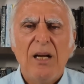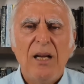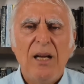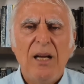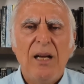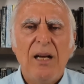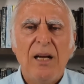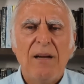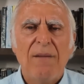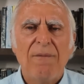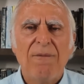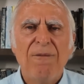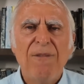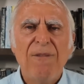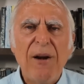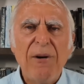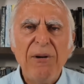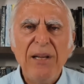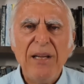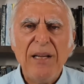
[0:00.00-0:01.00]

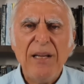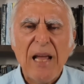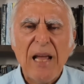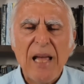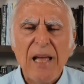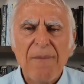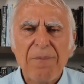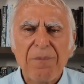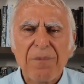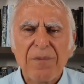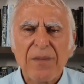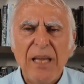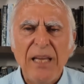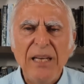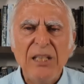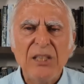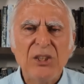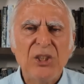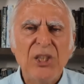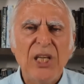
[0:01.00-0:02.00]
very
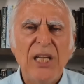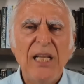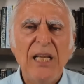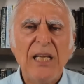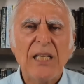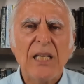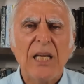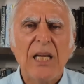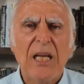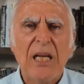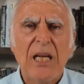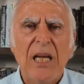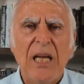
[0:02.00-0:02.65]
energetic,